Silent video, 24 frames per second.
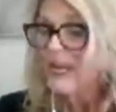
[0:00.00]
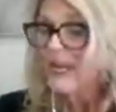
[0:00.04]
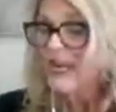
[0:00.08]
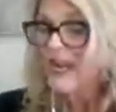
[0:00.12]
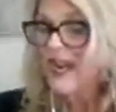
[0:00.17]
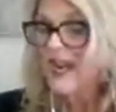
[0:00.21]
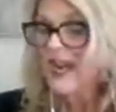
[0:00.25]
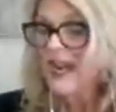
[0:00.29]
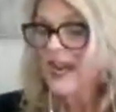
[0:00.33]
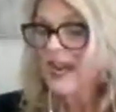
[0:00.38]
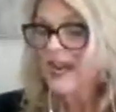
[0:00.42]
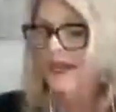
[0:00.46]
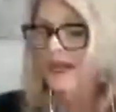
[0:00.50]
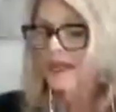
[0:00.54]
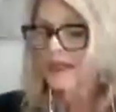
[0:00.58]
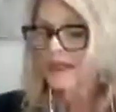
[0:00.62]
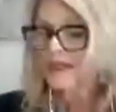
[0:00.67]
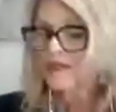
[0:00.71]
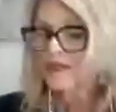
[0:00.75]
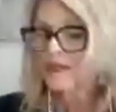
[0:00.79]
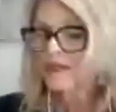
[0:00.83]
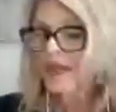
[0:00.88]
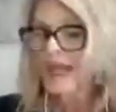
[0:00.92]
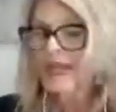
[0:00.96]
And
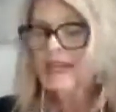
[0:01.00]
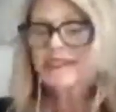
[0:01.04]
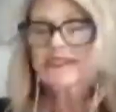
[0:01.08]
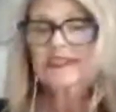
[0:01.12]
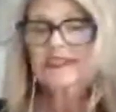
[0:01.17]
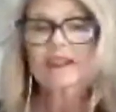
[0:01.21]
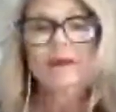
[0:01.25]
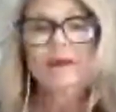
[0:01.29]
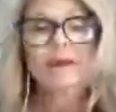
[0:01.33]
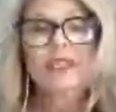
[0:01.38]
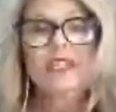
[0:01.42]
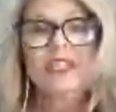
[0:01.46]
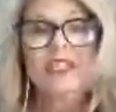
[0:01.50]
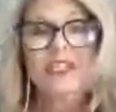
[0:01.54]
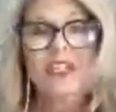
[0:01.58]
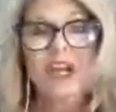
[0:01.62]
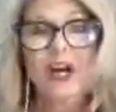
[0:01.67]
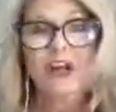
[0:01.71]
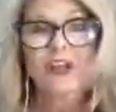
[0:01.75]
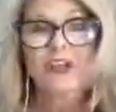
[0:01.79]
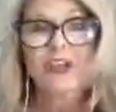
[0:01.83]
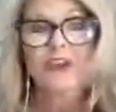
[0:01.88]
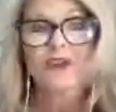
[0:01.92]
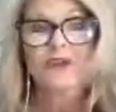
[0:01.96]
the last thing I'm going to
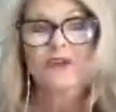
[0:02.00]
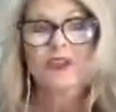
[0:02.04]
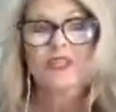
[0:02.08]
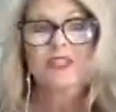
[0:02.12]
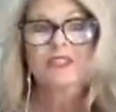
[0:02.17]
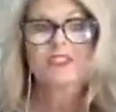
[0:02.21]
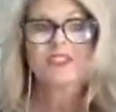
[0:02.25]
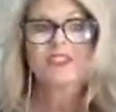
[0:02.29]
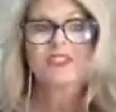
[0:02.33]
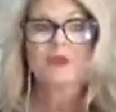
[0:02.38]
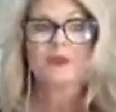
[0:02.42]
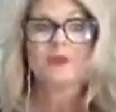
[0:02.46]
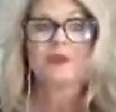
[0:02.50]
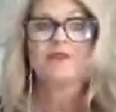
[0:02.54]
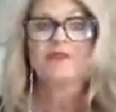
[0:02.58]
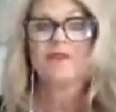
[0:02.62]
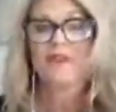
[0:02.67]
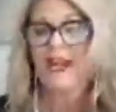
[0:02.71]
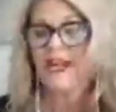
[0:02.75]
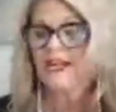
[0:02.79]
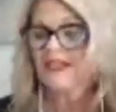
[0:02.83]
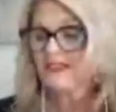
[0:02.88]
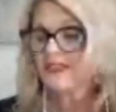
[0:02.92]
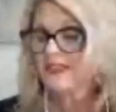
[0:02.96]
tell you is to
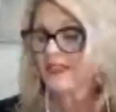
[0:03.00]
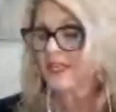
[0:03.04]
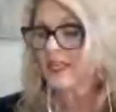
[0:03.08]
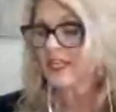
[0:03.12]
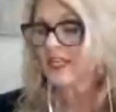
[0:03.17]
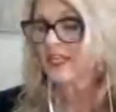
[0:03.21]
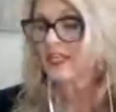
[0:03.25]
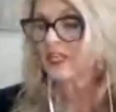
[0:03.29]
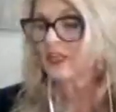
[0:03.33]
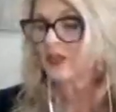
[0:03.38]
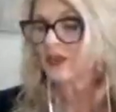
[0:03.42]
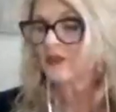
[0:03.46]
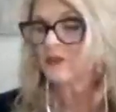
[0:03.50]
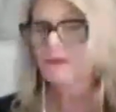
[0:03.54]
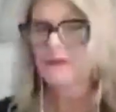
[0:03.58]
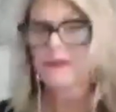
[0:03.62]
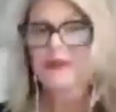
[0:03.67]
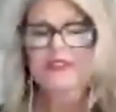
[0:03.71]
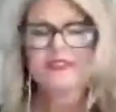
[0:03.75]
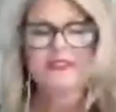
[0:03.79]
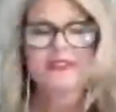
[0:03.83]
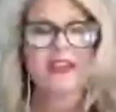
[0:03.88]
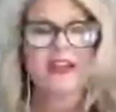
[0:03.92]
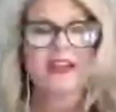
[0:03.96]
invest in a good
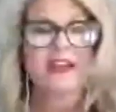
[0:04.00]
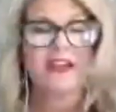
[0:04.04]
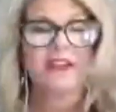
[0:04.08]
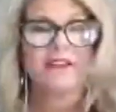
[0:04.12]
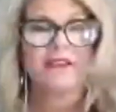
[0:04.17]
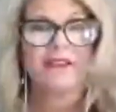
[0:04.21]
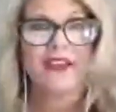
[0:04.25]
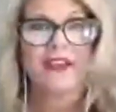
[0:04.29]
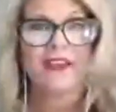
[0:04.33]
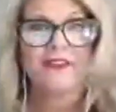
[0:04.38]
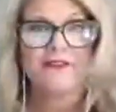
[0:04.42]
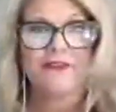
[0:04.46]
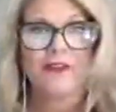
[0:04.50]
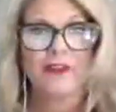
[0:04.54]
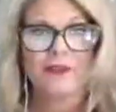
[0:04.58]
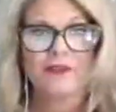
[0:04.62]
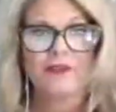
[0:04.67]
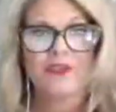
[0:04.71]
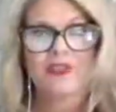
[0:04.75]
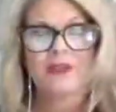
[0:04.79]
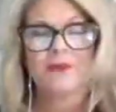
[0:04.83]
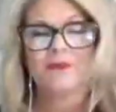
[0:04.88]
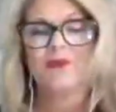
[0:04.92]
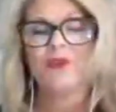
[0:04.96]
set of
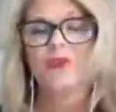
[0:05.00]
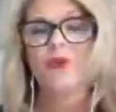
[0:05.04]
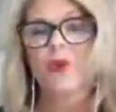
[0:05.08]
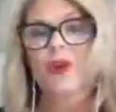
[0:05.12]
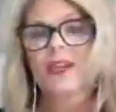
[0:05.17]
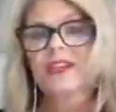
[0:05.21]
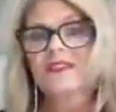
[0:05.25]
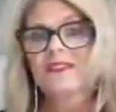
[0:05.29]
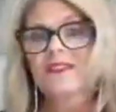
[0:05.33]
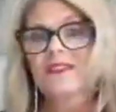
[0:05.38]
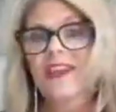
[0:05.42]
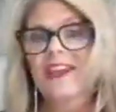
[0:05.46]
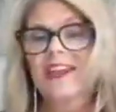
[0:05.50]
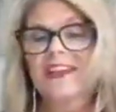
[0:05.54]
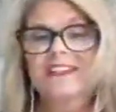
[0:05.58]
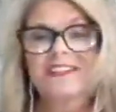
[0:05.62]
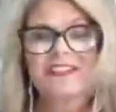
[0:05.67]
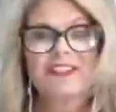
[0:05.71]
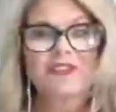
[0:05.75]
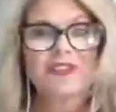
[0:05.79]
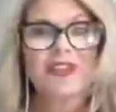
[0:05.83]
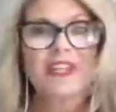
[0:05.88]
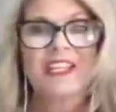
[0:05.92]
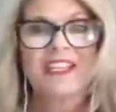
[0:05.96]
headphones, some noise
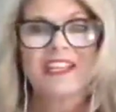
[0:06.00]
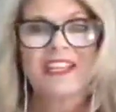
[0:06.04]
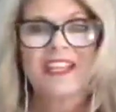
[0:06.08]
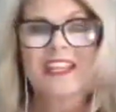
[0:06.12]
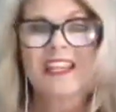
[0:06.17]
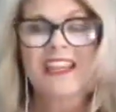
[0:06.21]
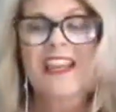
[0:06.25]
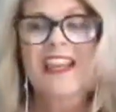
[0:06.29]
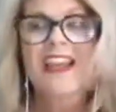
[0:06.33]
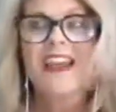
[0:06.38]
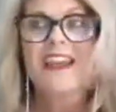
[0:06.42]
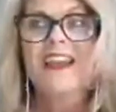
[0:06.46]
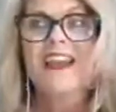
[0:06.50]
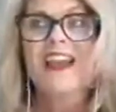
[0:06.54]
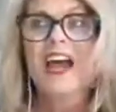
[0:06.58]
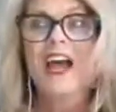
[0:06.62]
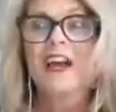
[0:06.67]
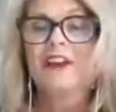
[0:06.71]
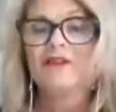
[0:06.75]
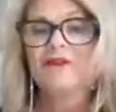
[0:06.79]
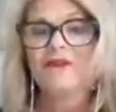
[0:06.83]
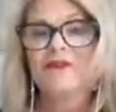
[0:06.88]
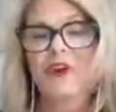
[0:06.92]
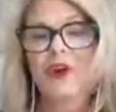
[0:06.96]
canceling
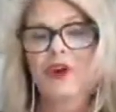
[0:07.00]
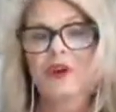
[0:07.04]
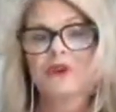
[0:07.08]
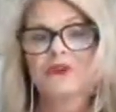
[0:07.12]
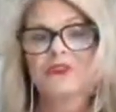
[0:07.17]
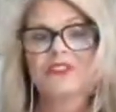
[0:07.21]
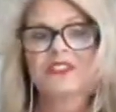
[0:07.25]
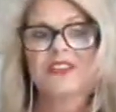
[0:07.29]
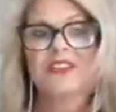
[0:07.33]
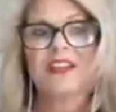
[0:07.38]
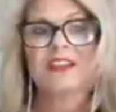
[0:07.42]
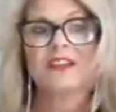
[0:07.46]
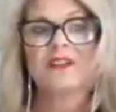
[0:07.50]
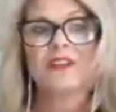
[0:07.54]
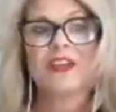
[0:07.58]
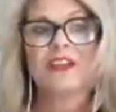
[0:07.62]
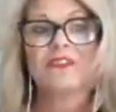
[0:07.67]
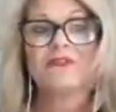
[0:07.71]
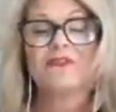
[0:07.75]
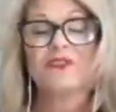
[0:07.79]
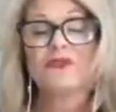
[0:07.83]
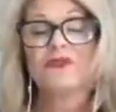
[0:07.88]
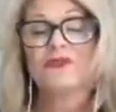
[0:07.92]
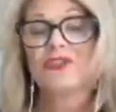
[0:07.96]
headphones that
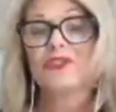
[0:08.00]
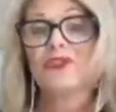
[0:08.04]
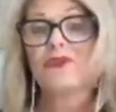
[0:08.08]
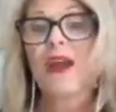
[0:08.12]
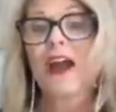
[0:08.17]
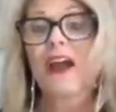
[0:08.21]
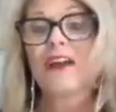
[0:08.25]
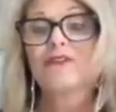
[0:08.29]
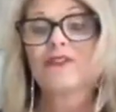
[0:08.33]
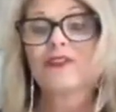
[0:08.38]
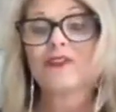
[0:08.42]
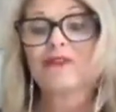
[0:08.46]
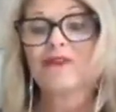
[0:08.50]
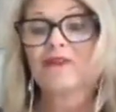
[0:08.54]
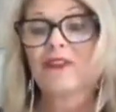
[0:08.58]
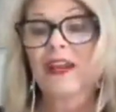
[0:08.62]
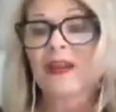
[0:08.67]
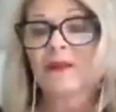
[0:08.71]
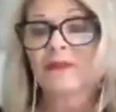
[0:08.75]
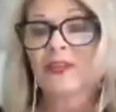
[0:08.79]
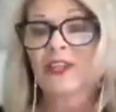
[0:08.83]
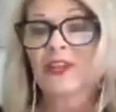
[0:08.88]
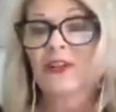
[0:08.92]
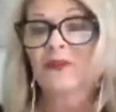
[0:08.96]
if you do have your
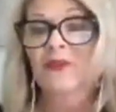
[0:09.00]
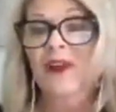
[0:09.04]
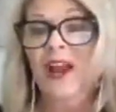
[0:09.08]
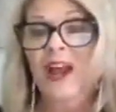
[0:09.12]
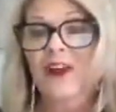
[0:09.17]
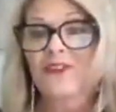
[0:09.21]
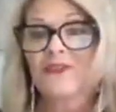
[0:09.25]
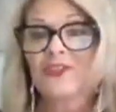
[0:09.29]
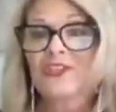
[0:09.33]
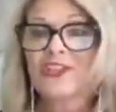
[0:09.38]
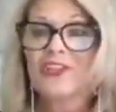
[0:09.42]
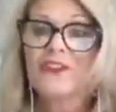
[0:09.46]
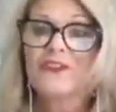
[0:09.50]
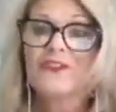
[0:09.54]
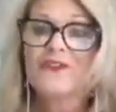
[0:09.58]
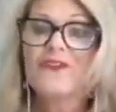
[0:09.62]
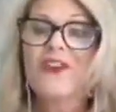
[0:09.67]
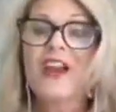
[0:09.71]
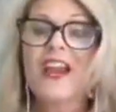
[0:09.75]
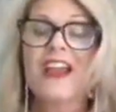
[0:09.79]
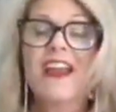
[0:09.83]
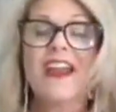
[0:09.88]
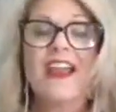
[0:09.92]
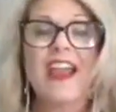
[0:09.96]
family around
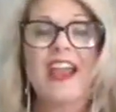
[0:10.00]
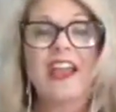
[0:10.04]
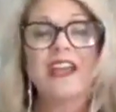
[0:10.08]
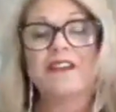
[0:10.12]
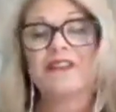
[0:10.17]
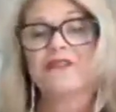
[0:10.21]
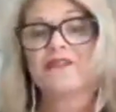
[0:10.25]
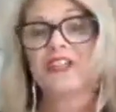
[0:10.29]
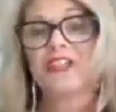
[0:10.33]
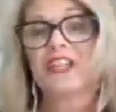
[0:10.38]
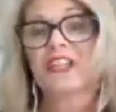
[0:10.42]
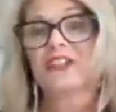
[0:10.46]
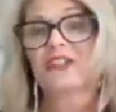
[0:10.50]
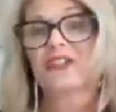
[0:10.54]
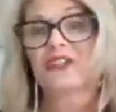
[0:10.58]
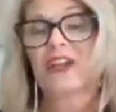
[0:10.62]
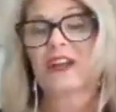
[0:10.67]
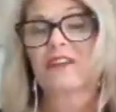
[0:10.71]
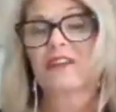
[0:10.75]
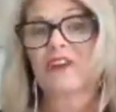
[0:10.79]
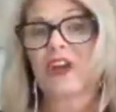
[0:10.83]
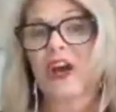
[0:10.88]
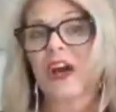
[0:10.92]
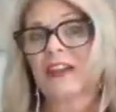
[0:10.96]
you, and if things
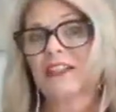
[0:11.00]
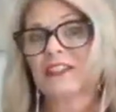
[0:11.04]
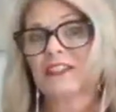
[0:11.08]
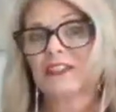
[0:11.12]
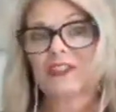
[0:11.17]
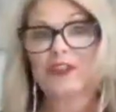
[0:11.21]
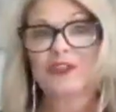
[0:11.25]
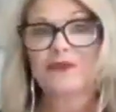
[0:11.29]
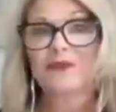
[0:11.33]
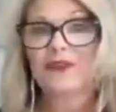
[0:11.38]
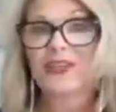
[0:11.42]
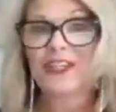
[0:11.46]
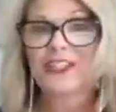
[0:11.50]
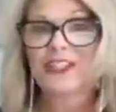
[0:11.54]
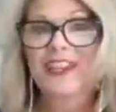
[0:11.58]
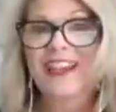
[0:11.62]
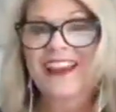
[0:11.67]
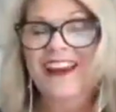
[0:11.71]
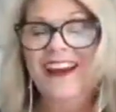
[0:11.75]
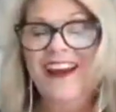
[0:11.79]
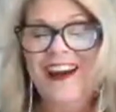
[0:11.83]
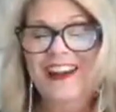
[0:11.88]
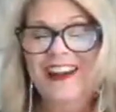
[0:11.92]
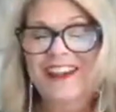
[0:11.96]
have gone a little bit
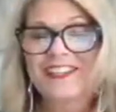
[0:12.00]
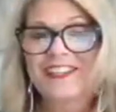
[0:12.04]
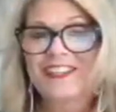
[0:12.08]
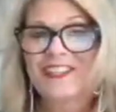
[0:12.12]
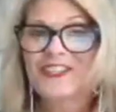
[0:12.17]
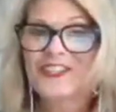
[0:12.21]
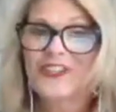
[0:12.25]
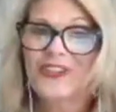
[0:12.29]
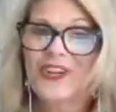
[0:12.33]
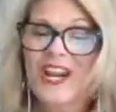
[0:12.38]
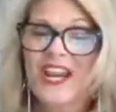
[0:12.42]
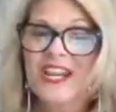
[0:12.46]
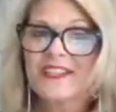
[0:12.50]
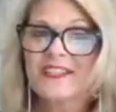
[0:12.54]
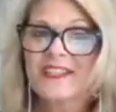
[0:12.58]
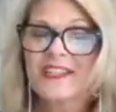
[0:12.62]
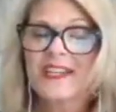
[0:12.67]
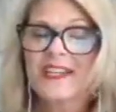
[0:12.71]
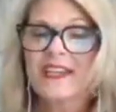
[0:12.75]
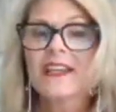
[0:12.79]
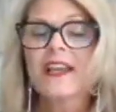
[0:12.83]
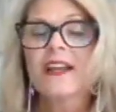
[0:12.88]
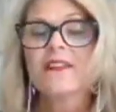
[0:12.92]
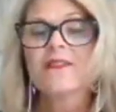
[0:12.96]
chaotic and
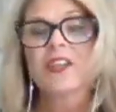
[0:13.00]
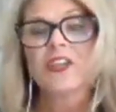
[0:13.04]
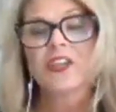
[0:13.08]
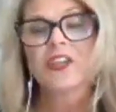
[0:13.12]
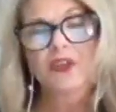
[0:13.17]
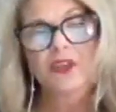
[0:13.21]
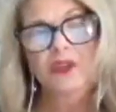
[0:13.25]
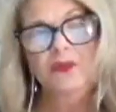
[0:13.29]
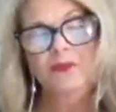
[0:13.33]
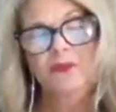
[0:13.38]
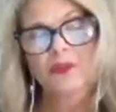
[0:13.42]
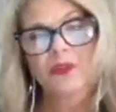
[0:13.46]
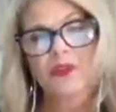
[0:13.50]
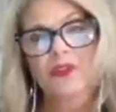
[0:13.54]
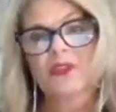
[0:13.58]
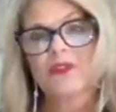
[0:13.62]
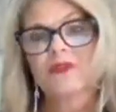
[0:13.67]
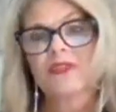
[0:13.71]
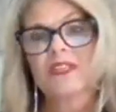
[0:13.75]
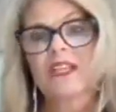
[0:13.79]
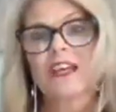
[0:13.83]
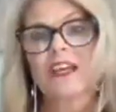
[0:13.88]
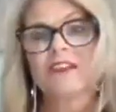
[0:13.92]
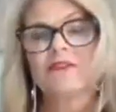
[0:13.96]
crazy, that you can put
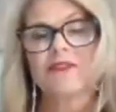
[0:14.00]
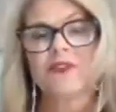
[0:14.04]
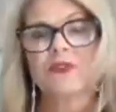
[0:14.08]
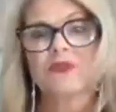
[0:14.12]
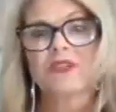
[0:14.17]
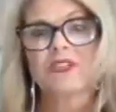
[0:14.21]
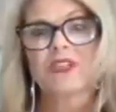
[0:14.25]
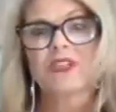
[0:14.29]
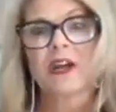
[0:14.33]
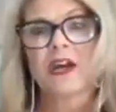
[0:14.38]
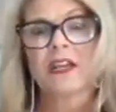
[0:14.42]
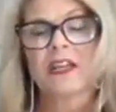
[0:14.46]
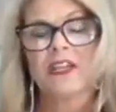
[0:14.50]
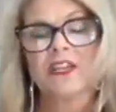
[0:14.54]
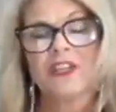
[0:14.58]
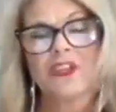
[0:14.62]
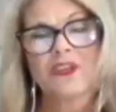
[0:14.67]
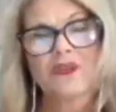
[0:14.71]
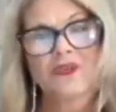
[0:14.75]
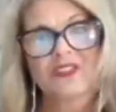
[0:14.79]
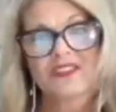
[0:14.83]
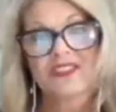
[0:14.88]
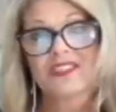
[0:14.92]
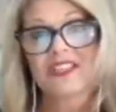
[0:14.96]
those headphones on and you
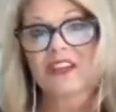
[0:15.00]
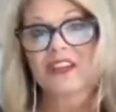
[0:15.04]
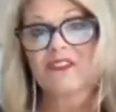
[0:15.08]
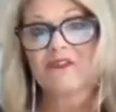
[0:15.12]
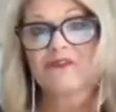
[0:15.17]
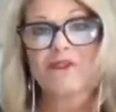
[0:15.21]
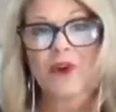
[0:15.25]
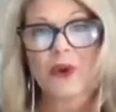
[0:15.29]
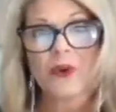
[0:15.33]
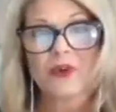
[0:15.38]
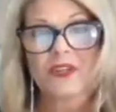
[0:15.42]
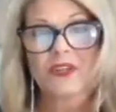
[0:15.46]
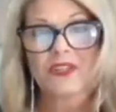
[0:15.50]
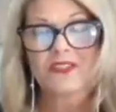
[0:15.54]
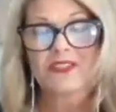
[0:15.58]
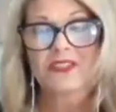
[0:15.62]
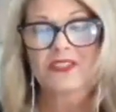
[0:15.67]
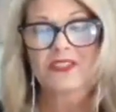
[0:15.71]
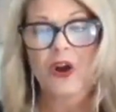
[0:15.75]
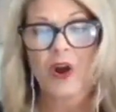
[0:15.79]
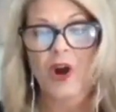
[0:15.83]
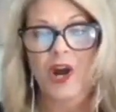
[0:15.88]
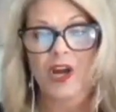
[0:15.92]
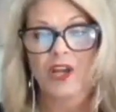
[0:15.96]
can stay focused
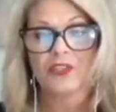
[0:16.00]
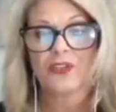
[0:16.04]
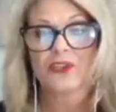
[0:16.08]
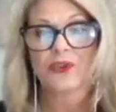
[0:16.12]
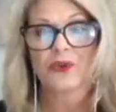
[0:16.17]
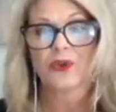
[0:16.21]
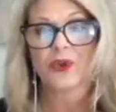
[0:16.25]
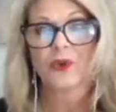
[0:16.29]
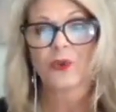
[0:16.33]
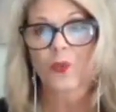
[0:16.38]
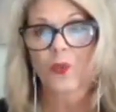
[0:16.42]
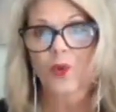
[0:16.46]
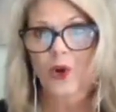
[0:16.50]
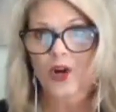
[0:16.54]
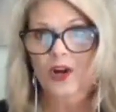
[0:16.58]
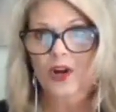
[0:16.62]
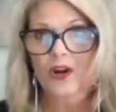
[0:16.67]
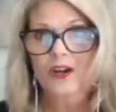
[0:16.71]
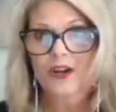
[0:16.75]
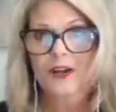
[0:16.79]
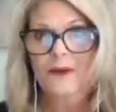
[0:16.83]
on your work.